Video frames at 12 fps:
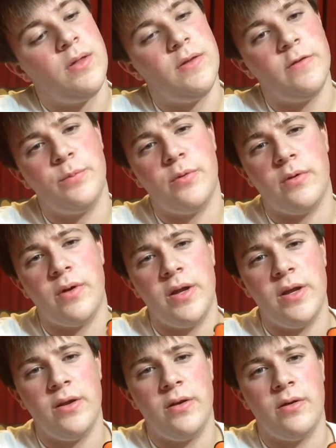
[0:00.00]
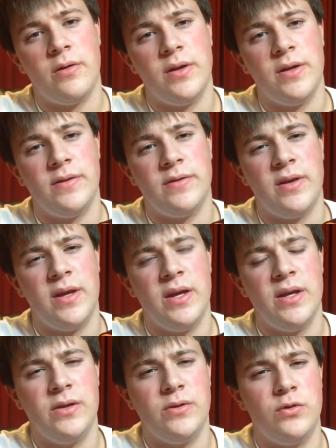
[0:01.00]
This port right here is
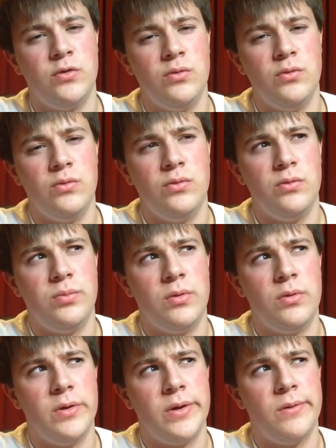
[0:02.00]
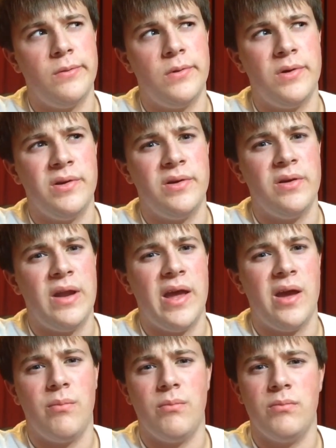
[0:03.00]
a 2.1
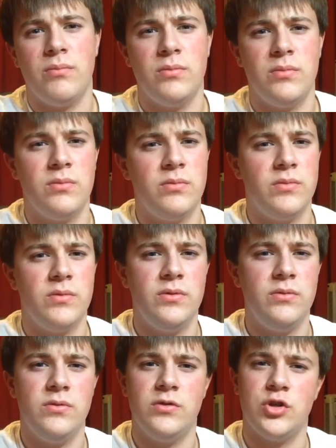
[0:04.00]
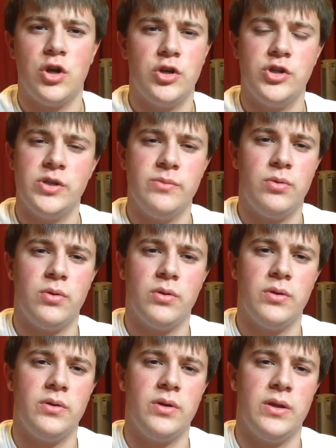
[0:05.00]
amp charging
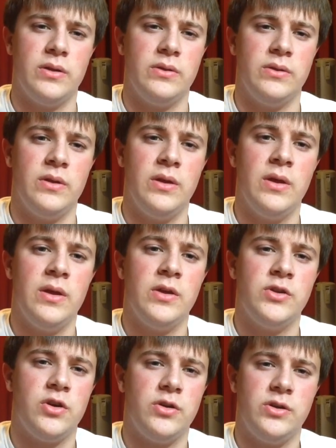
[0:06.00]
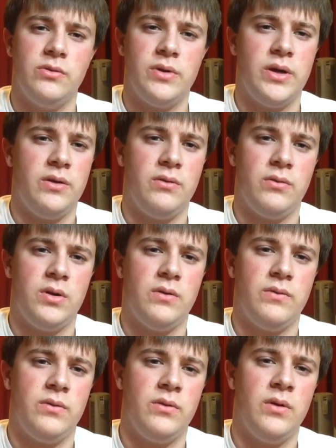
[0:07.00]
port and charging rate or
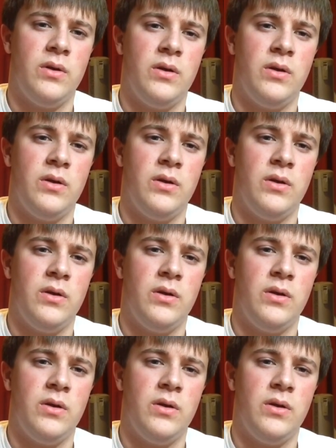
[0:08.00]
whatever,